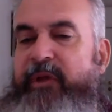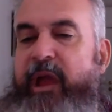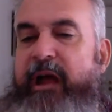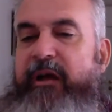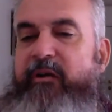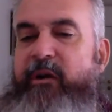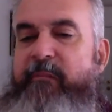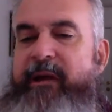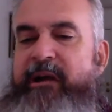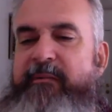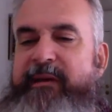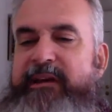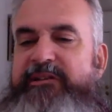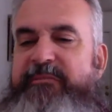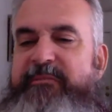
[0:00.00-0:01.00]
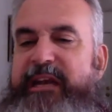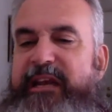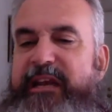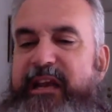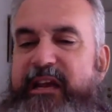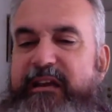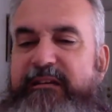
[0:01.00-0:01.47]
Yeah, Hormel makes them in a
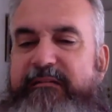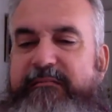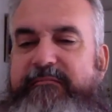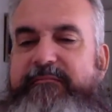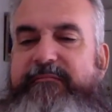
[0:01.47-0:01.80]
can